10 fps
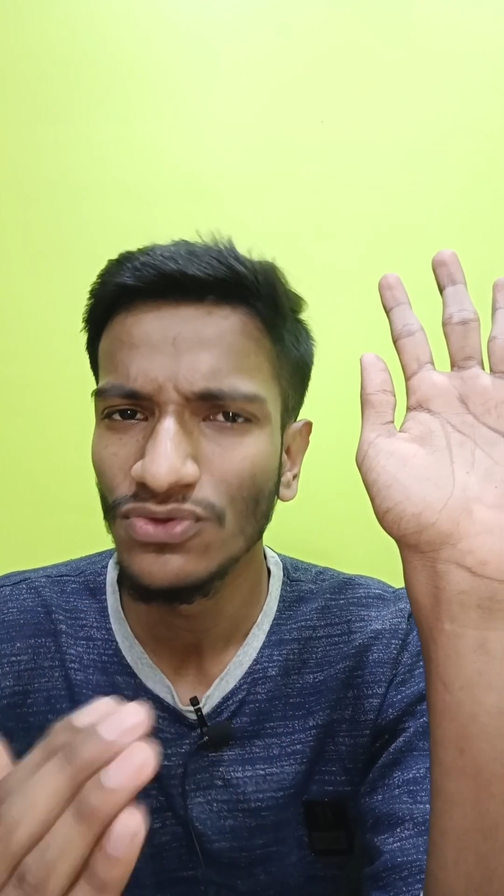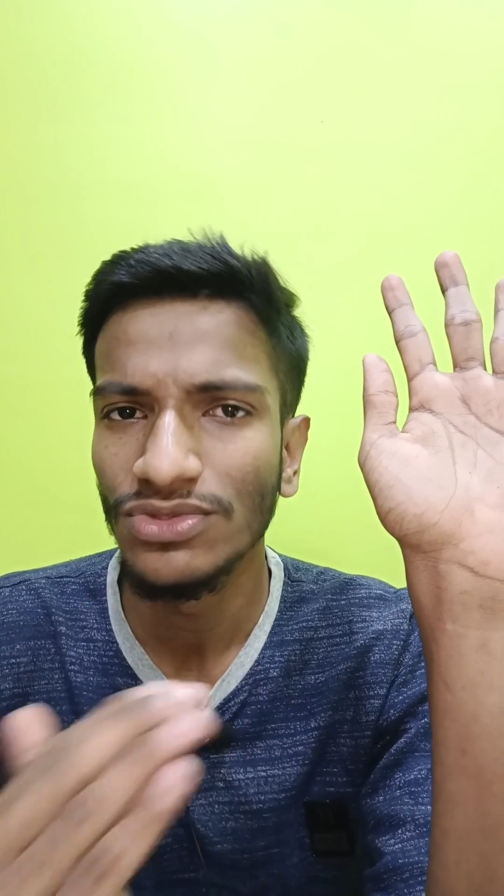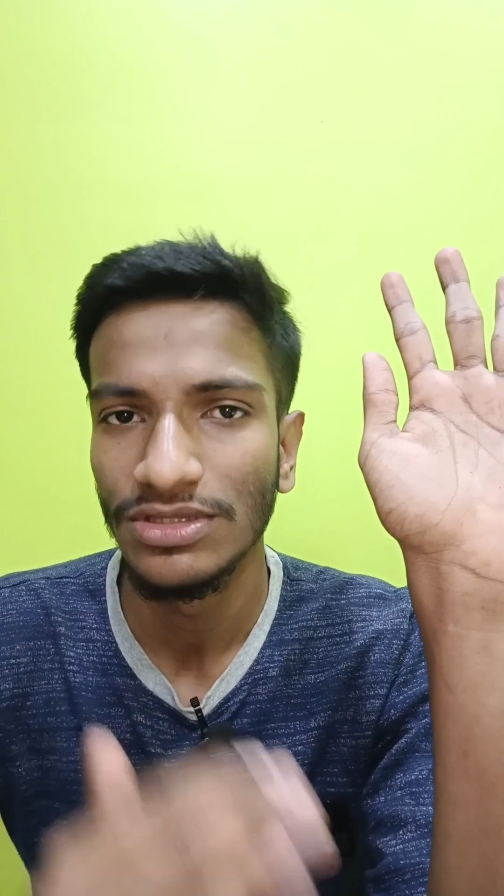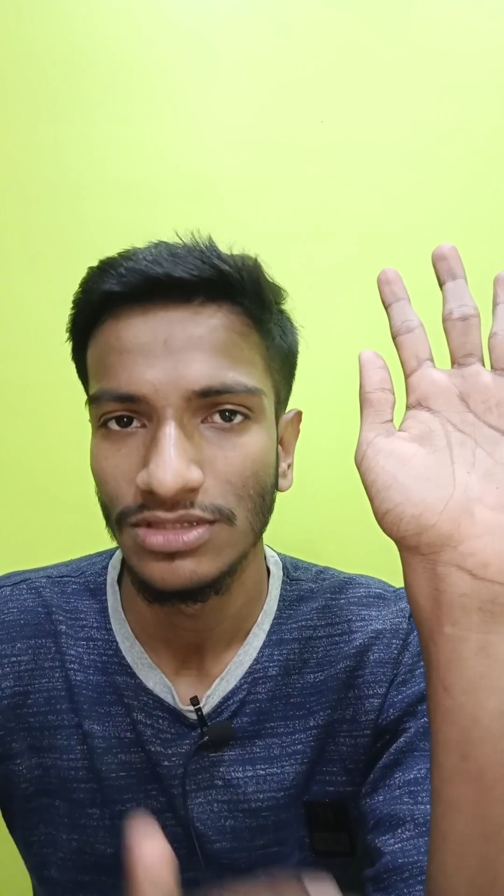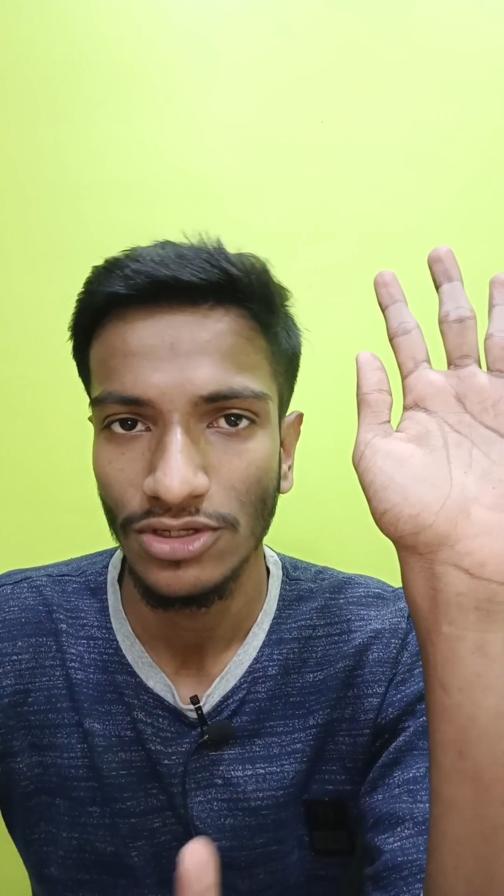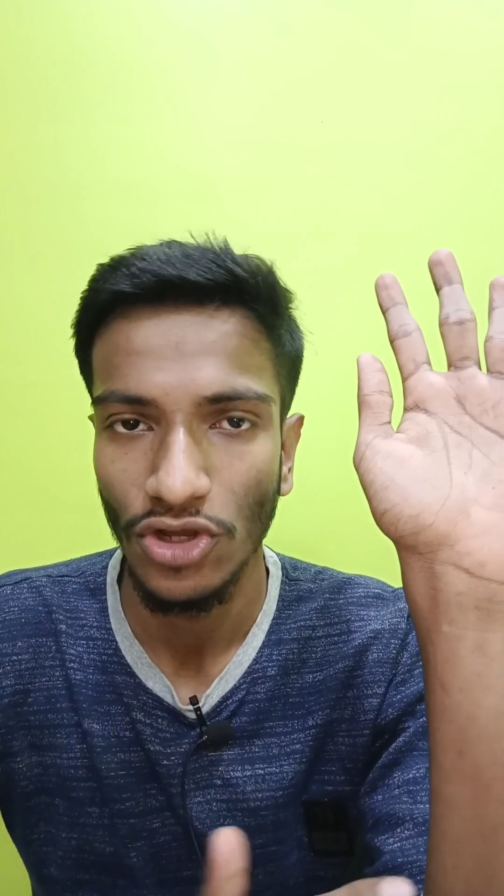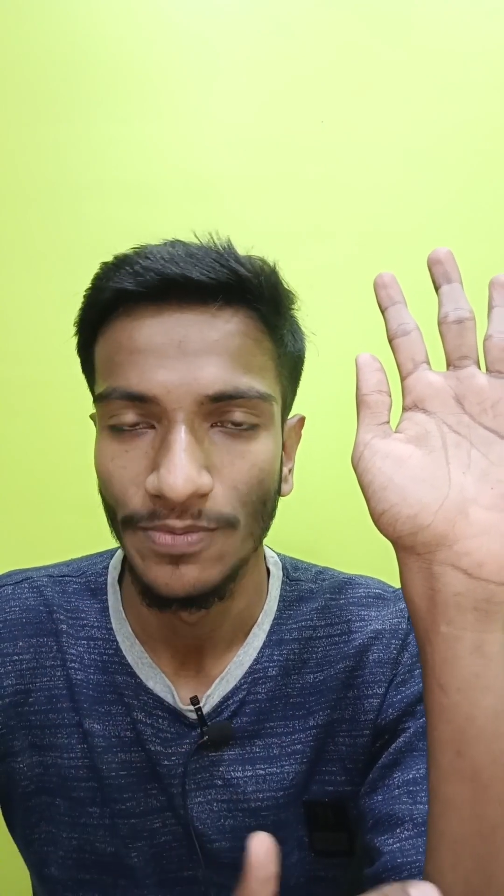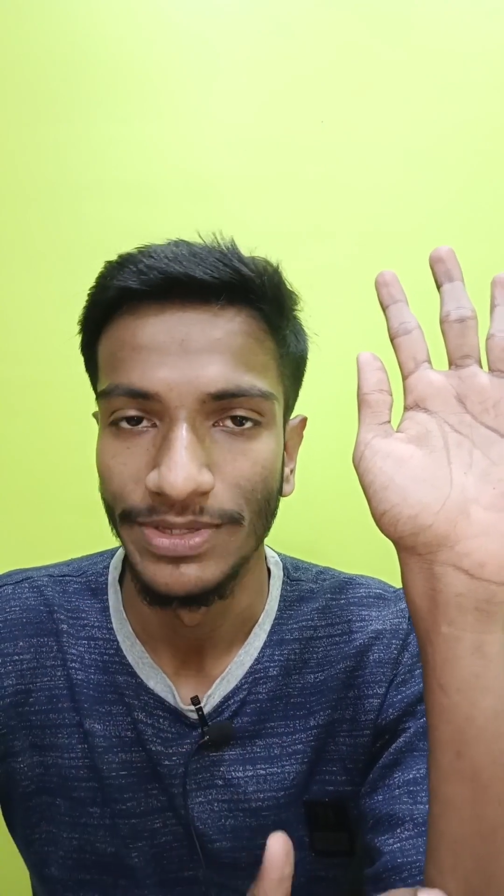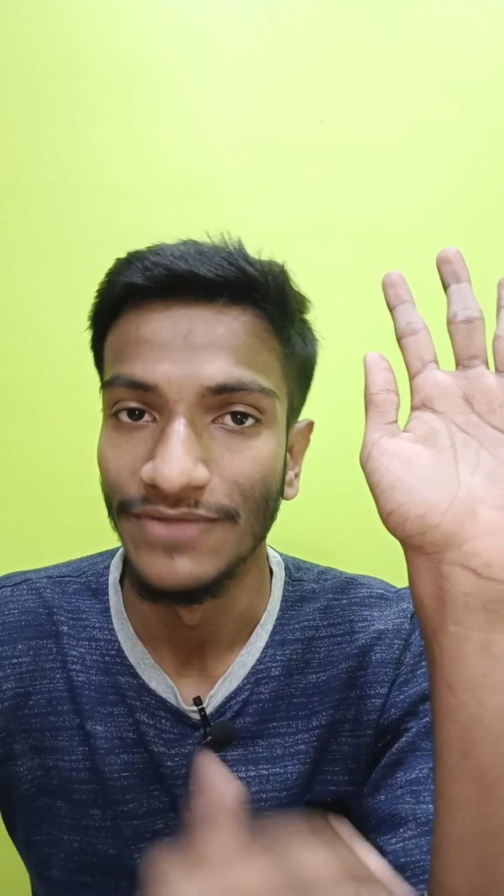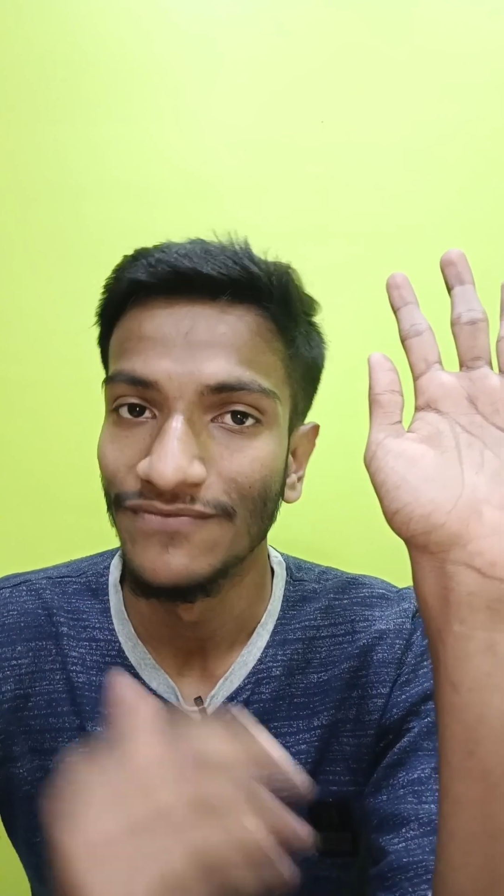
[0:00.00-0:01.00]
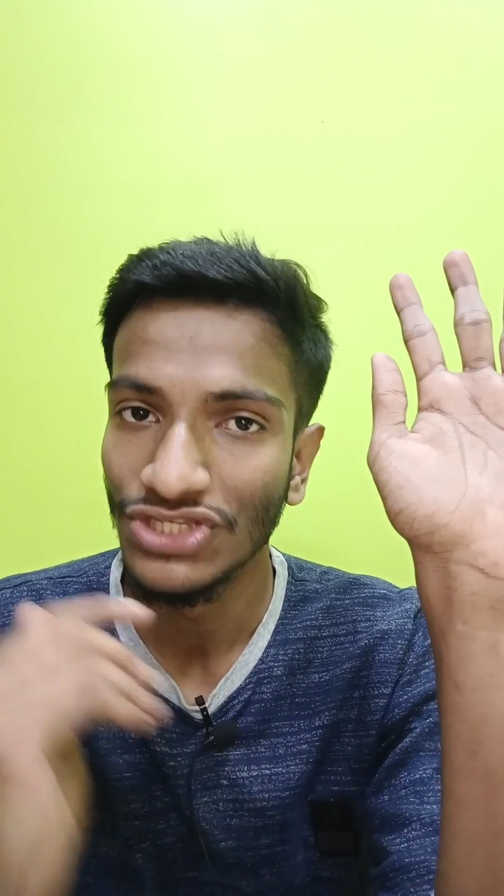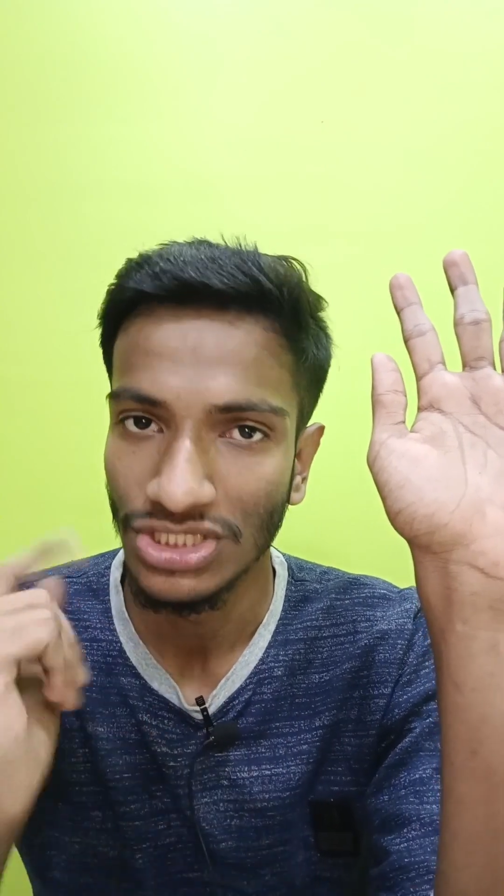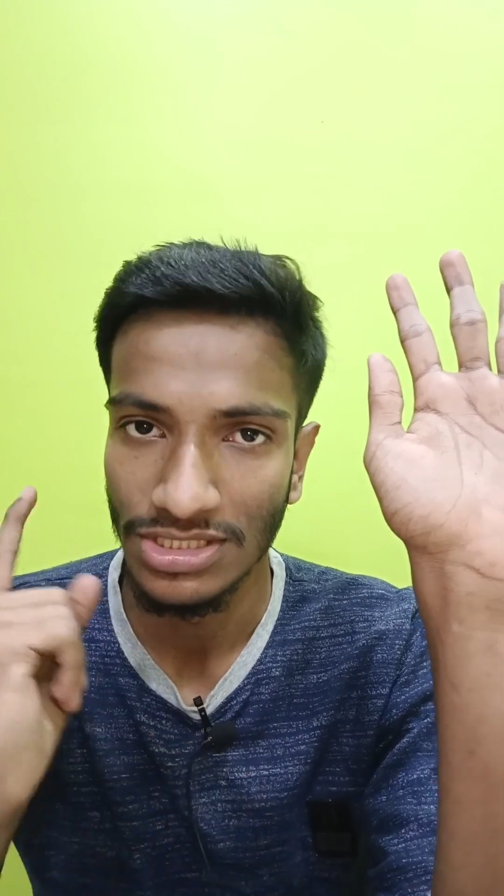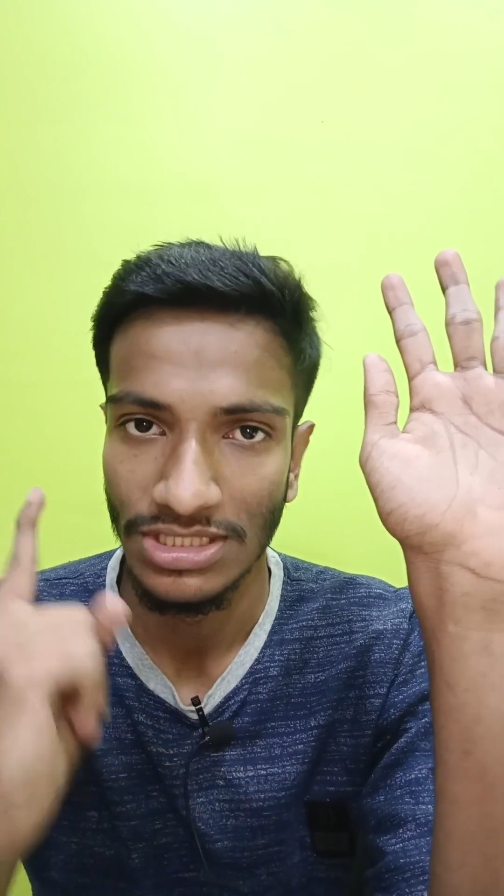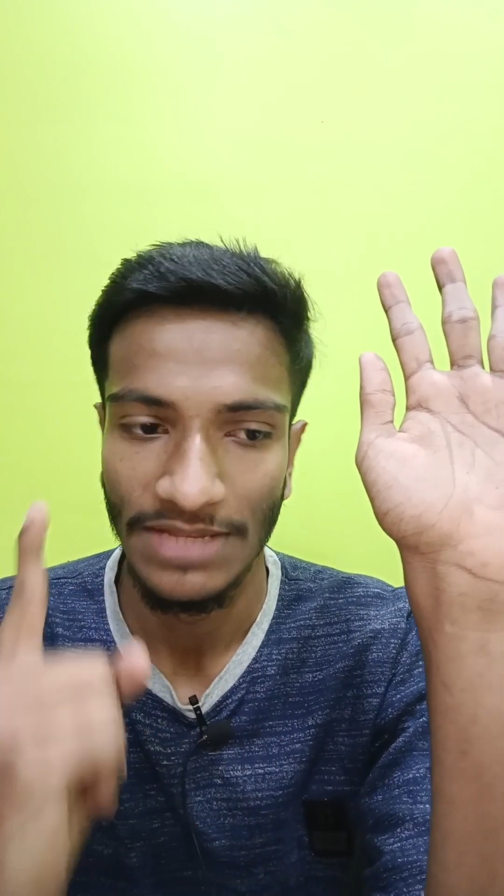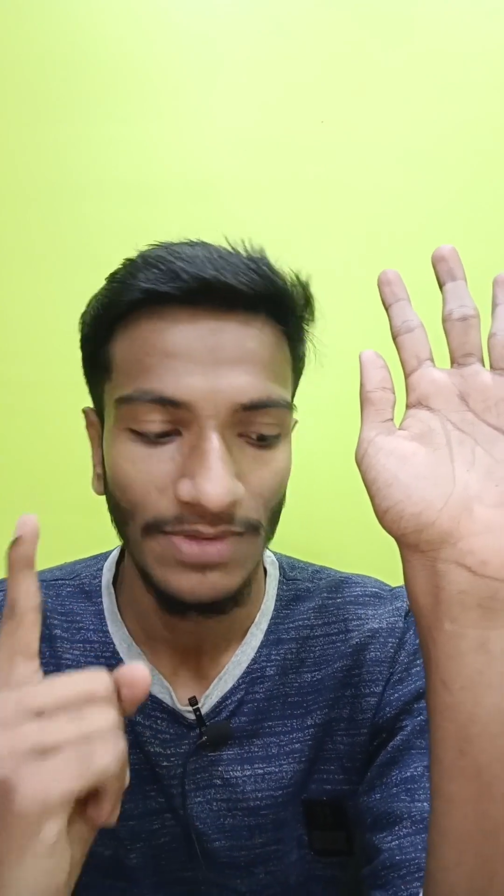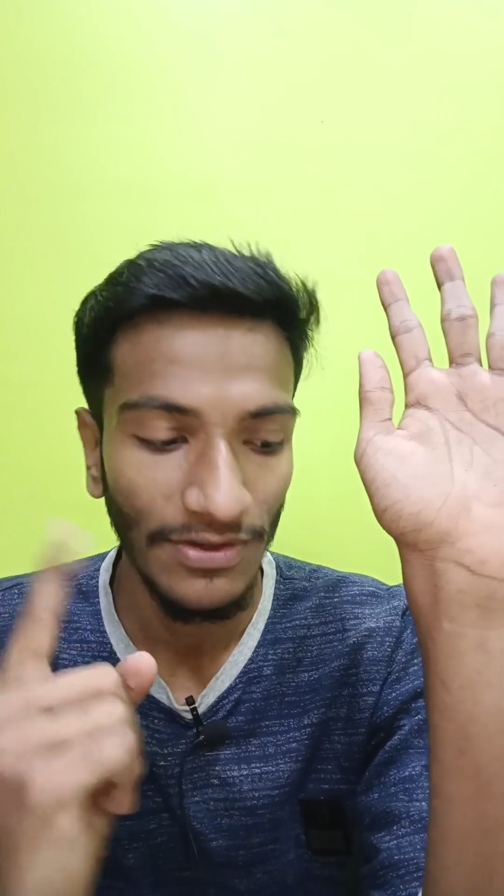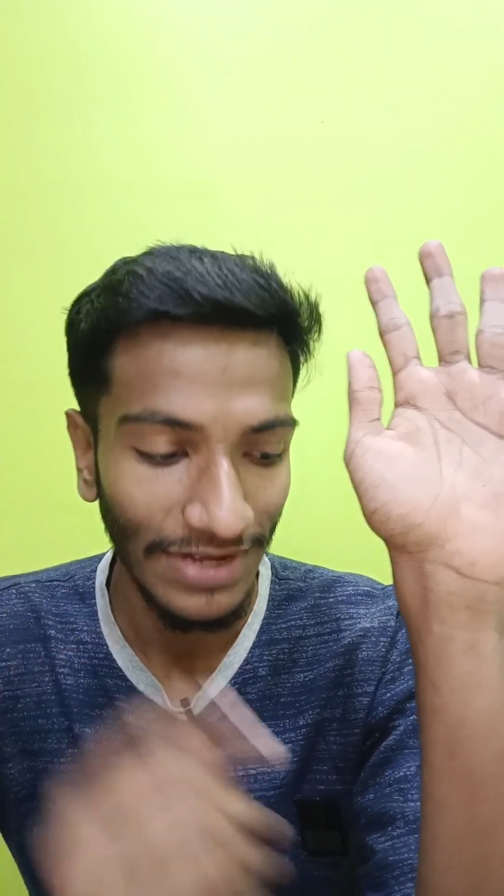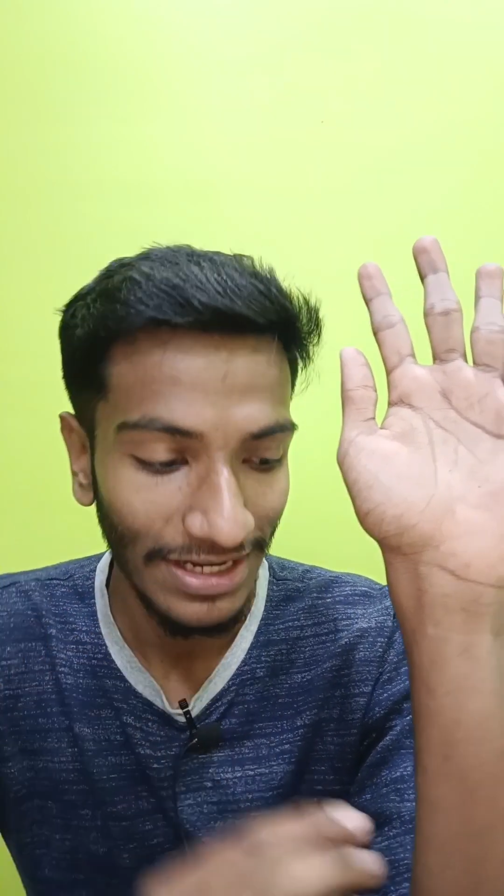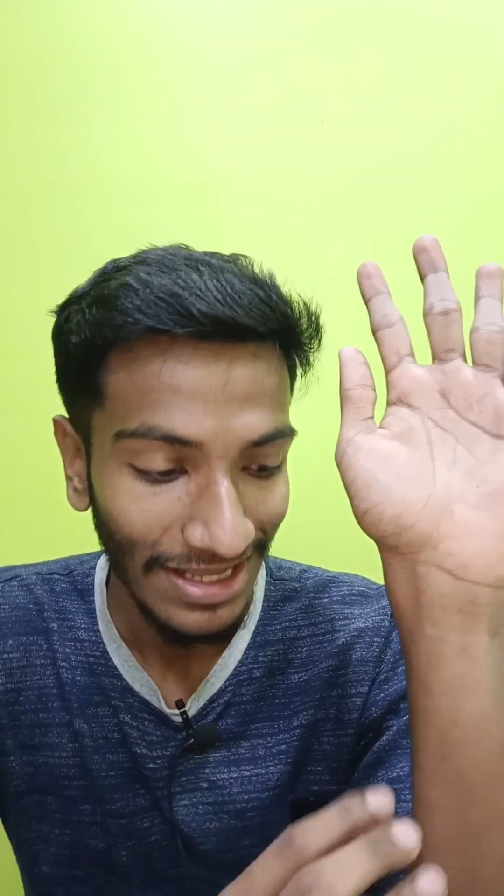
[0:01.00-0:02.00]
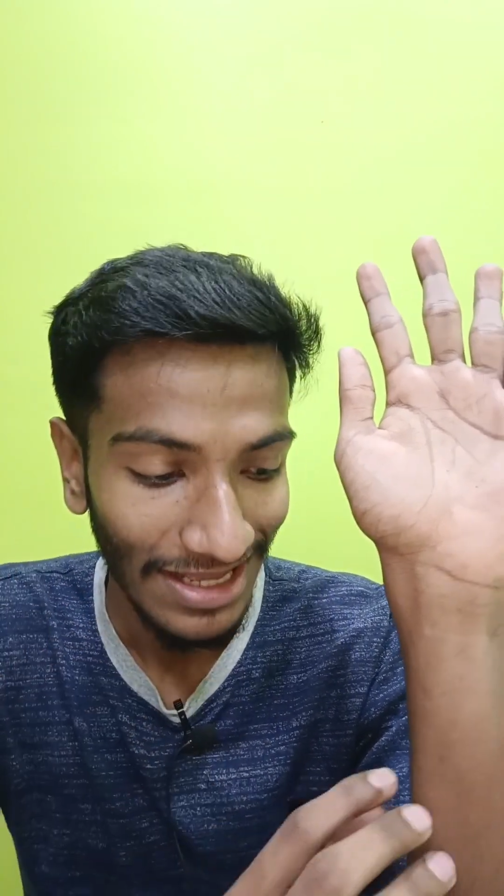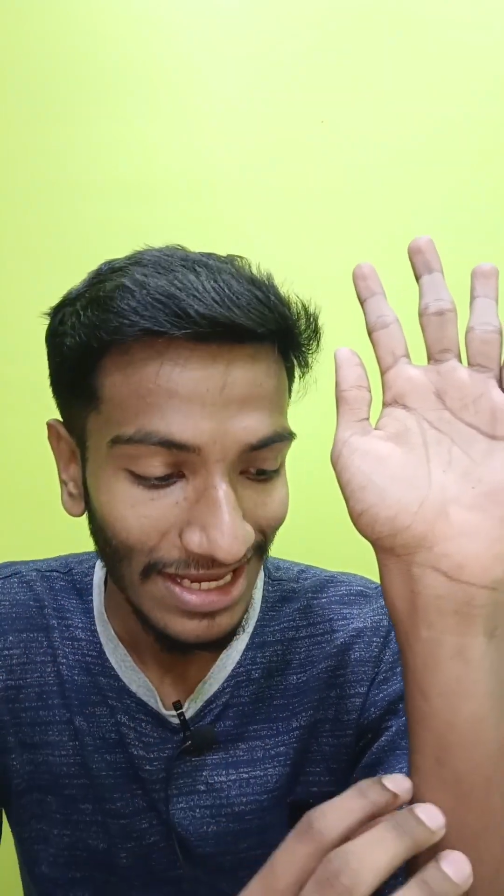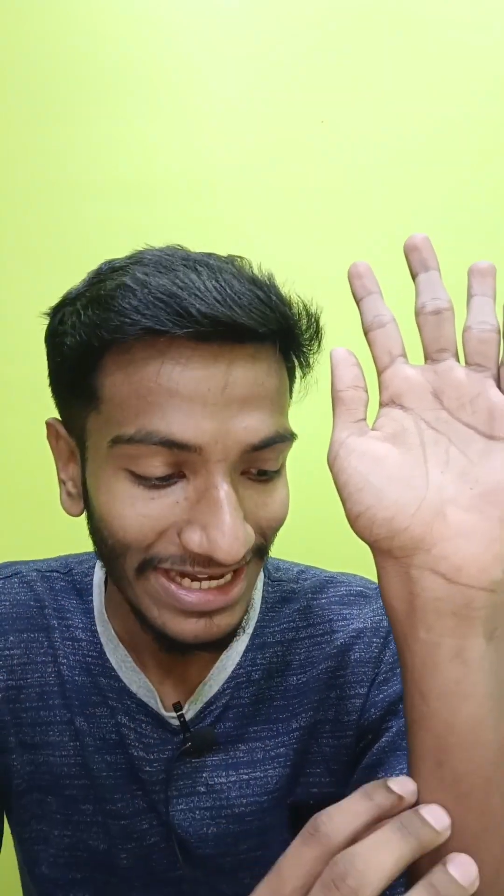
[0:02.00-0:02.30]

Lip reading: few things in common, which is, number one,